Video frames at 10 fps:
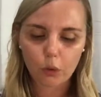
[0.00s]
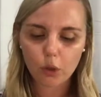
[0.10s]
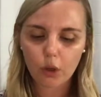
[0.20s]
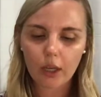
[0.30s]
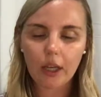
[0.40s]

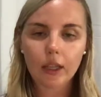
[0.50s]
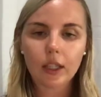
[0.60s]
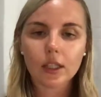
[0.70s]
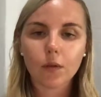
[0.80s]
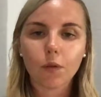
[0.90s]
So in
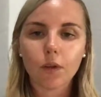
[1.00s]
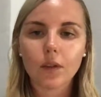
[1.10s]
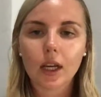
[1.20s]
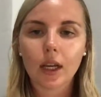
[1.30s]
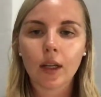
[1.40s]
this
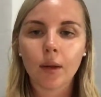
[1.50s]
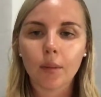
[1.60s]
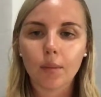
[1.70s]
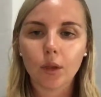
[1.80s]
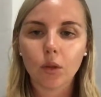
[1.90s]

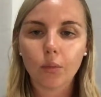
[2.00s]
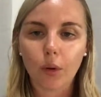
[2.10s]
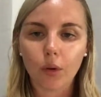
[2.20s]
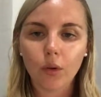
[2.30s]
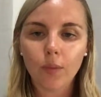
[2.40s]
15 ml
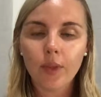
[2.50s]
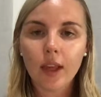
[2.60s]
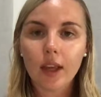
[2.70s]
bottle,